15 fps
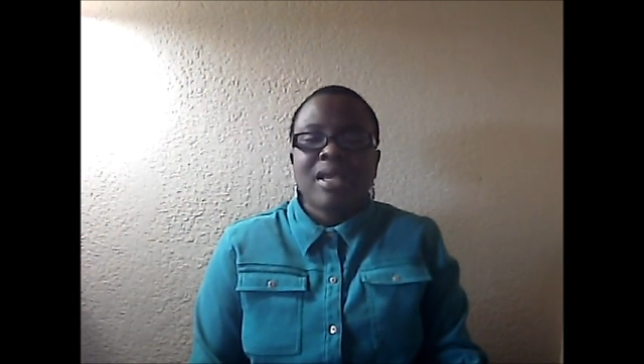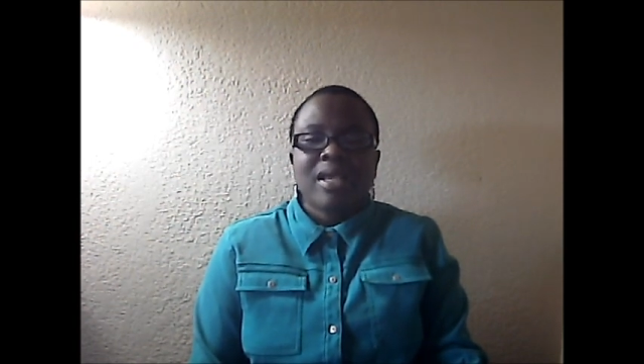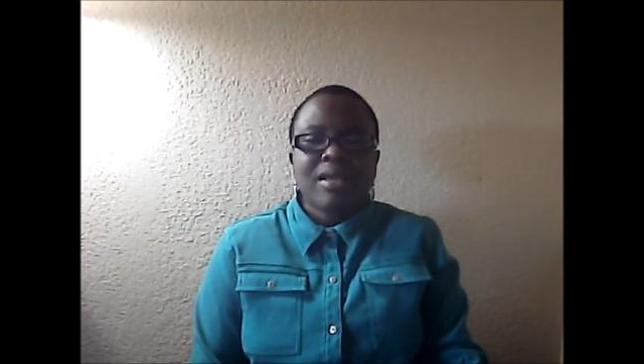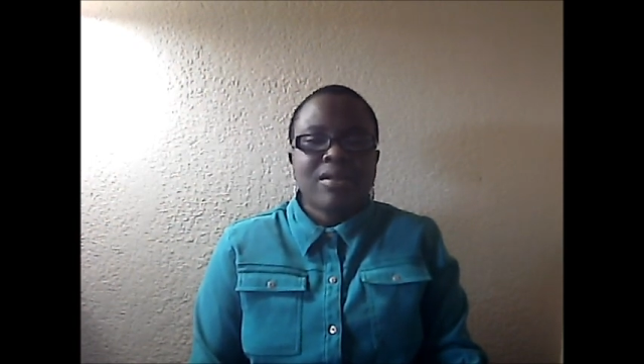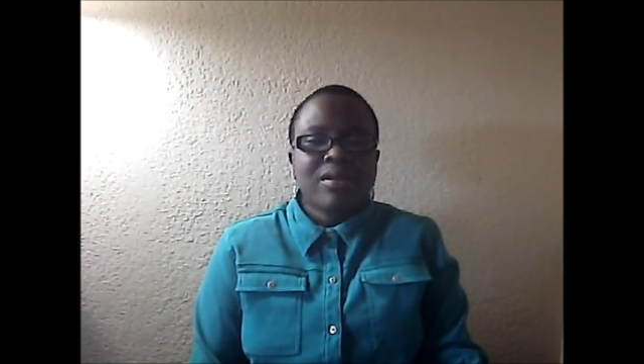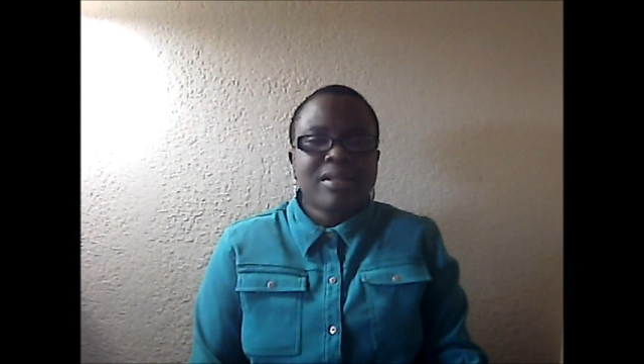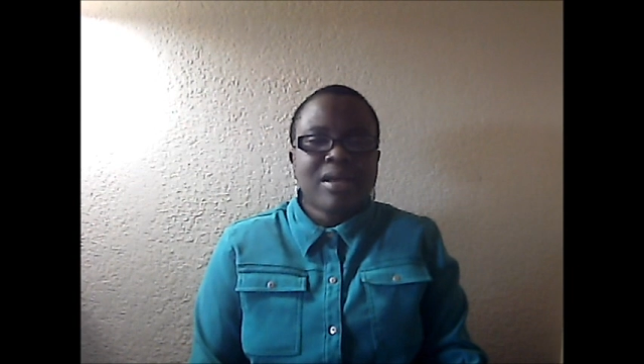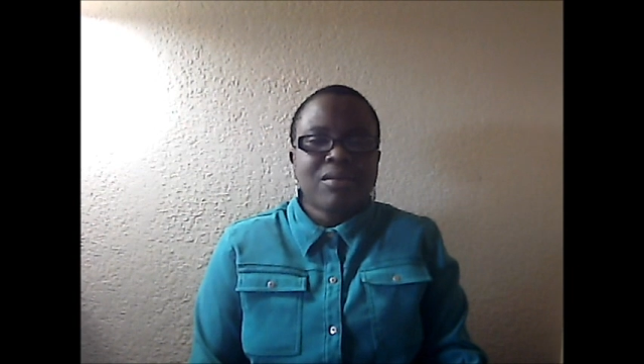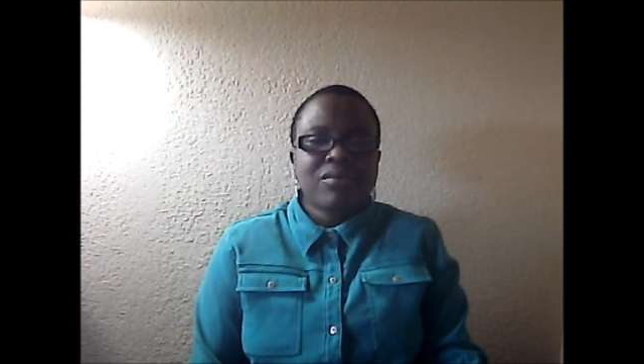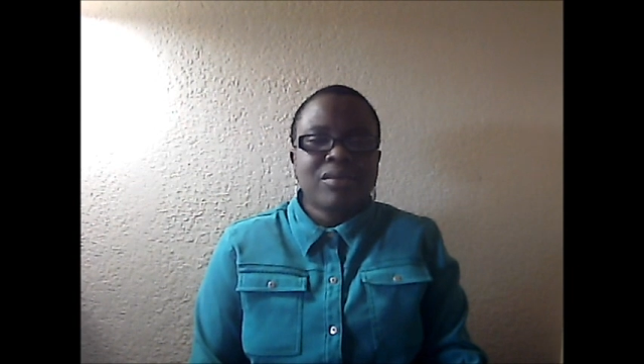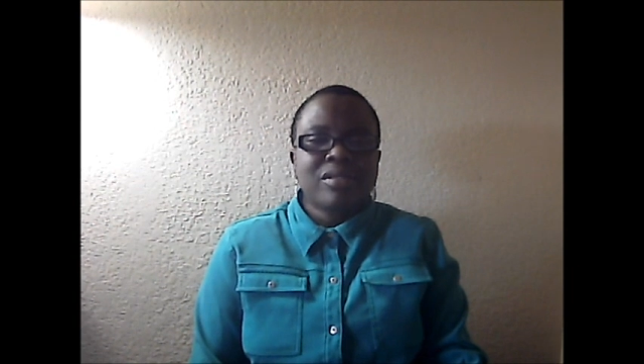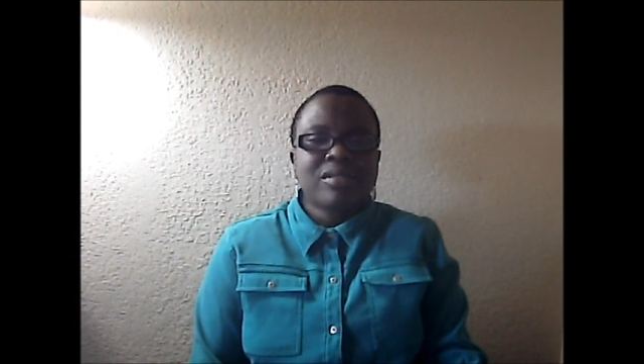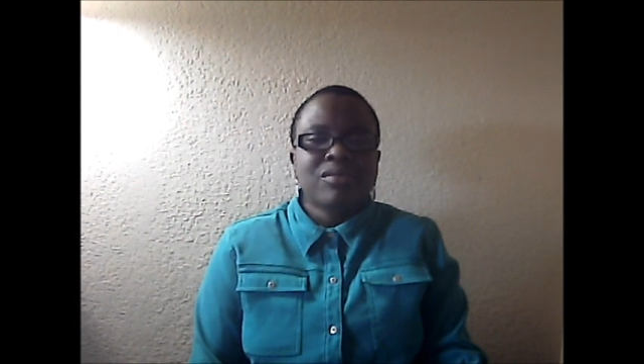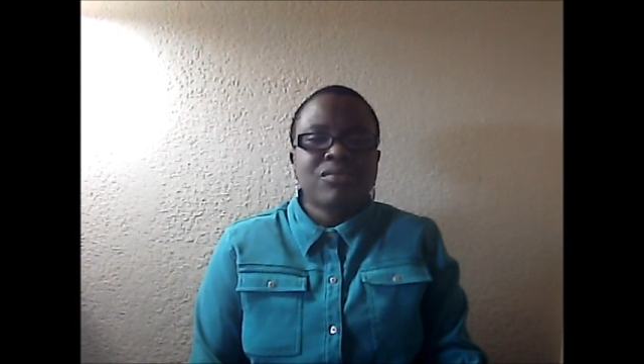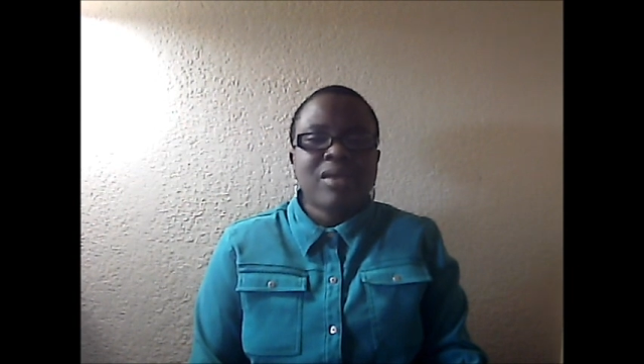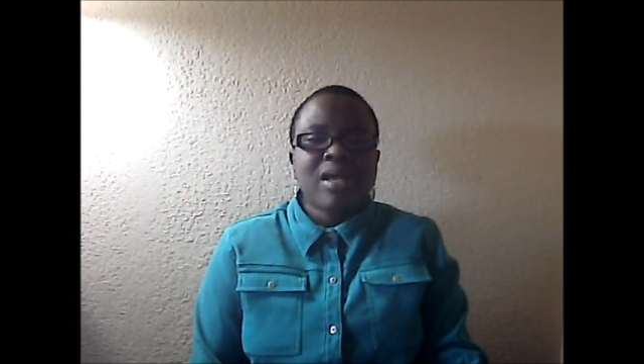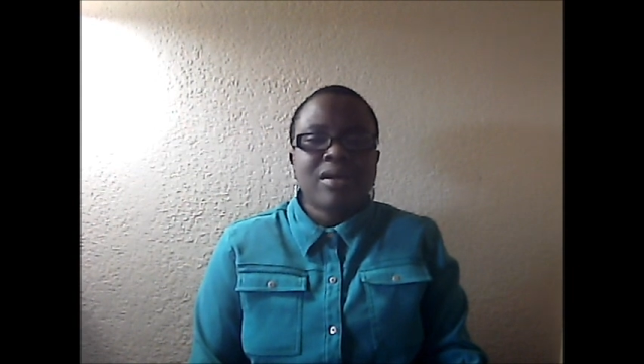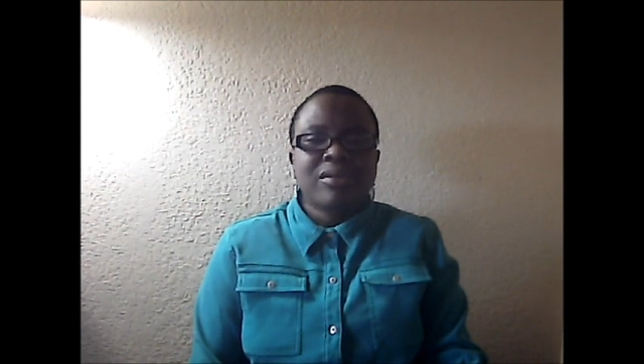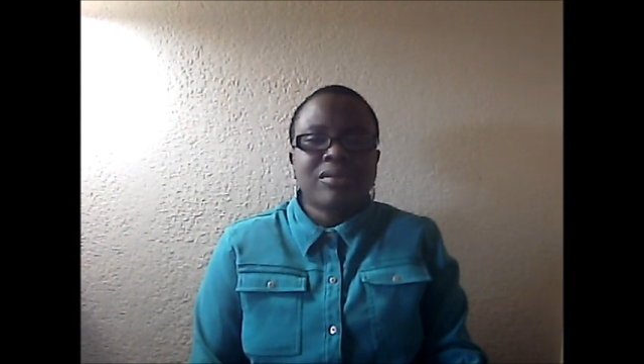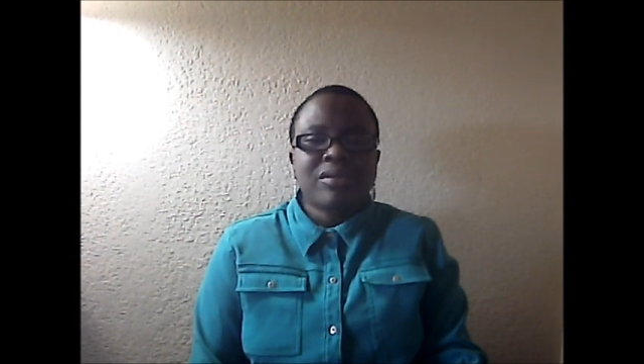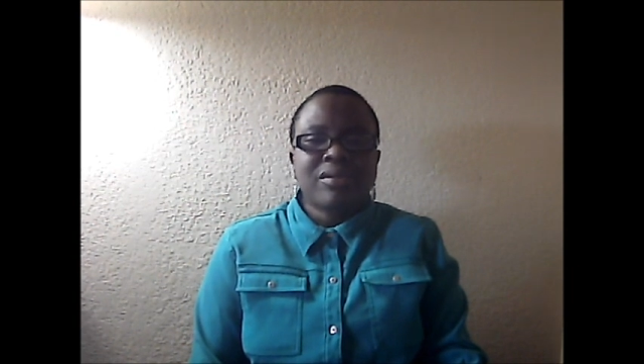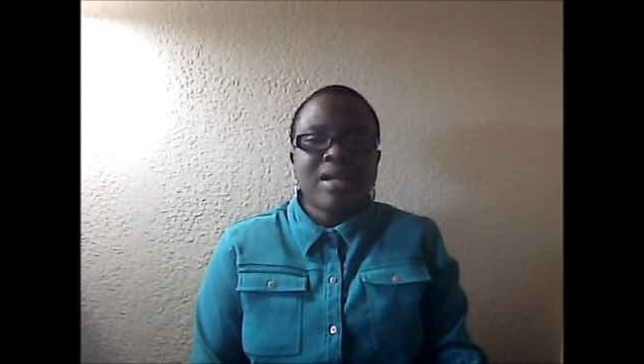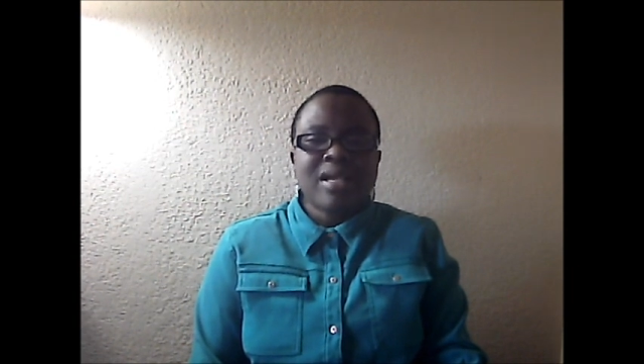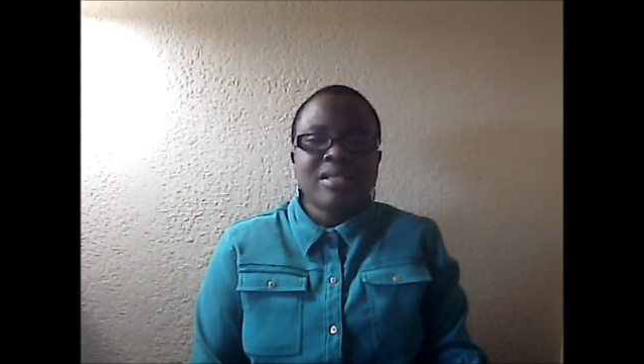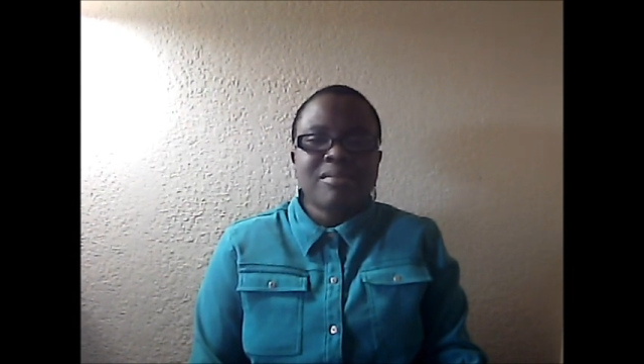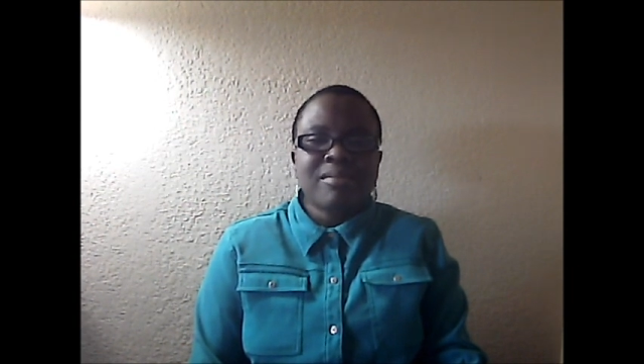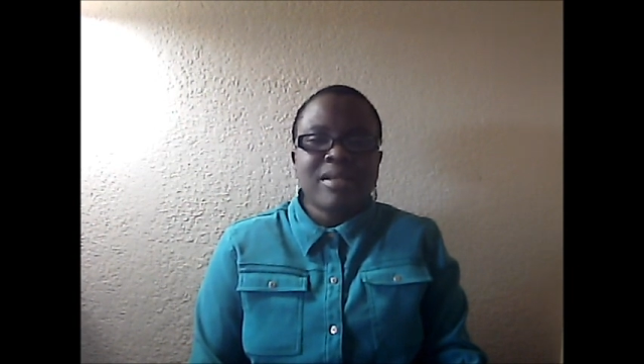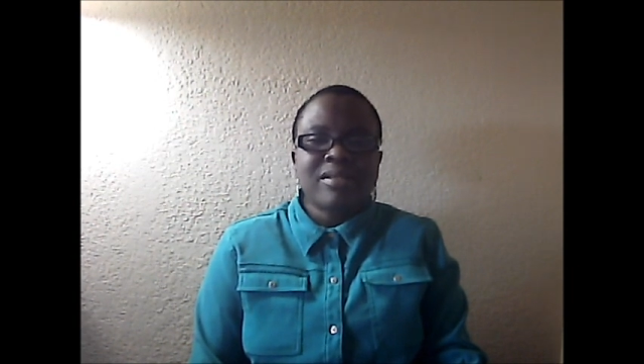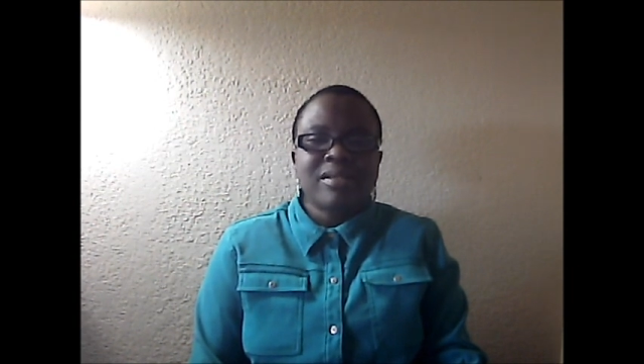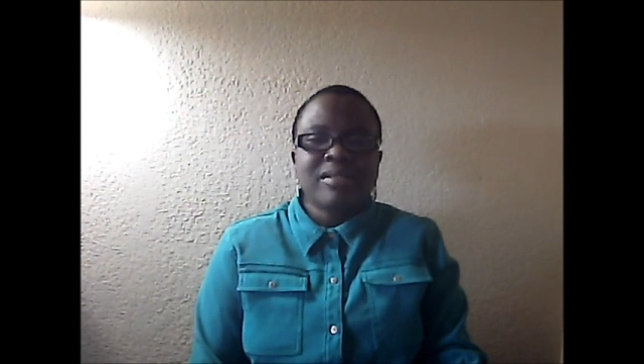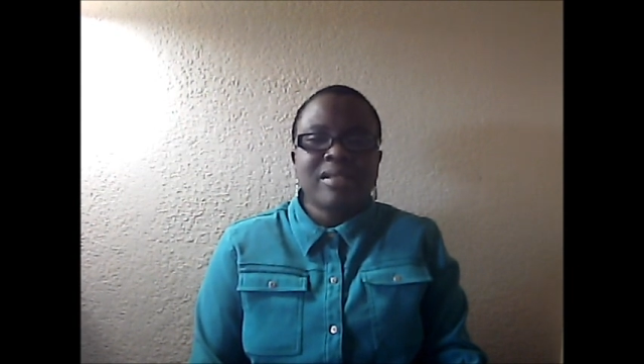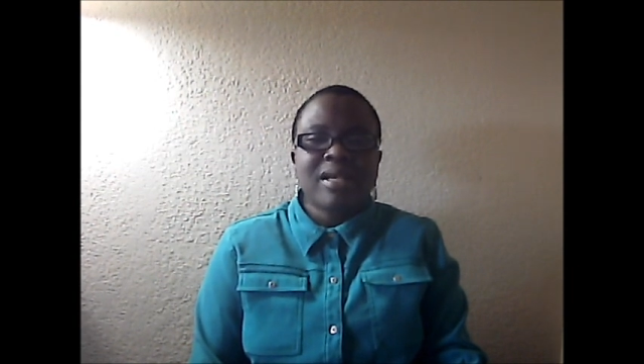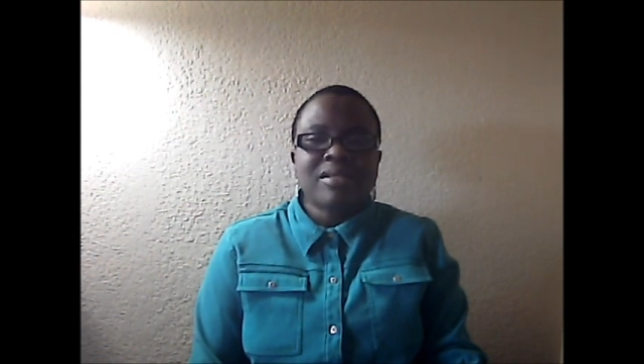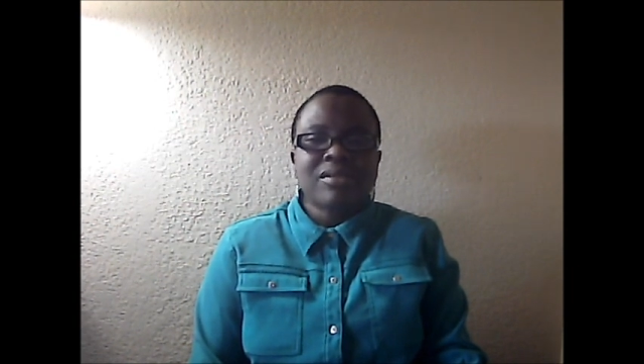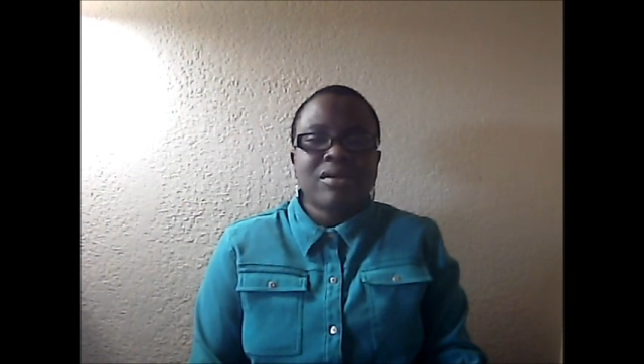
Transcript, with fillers: In other words, we are authorized messengers